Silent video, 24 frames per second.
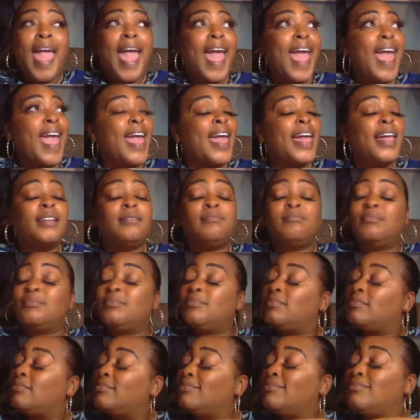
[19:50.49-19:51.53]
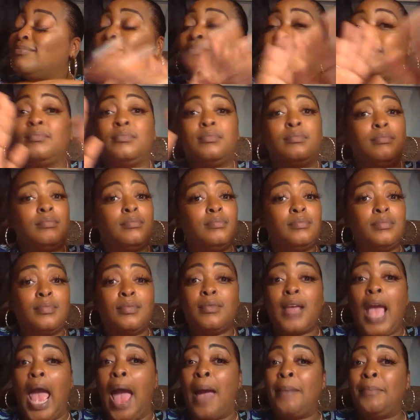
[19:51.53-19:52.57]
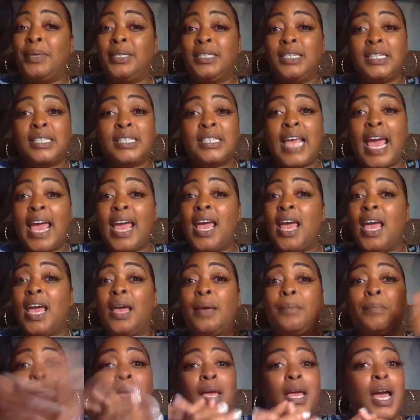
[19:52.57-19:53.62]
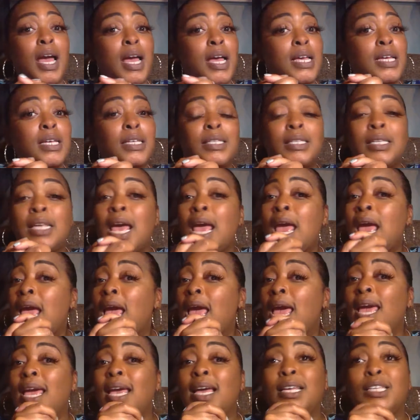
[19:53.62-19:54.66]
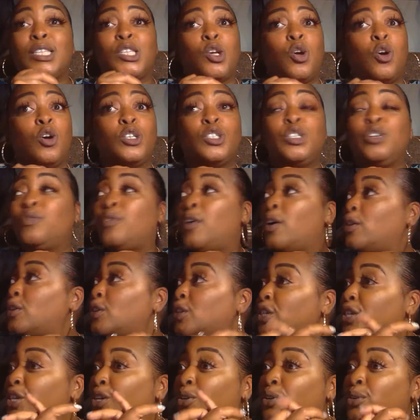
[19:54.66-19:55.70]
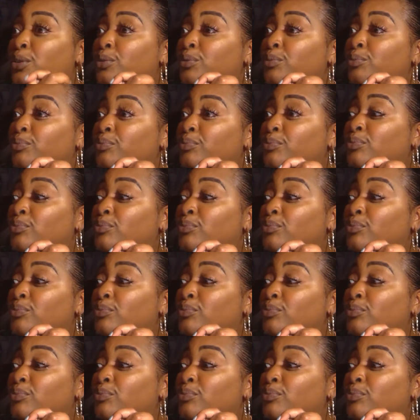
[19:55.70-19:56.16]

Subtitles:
And I'm gonna just say it because he is controversial.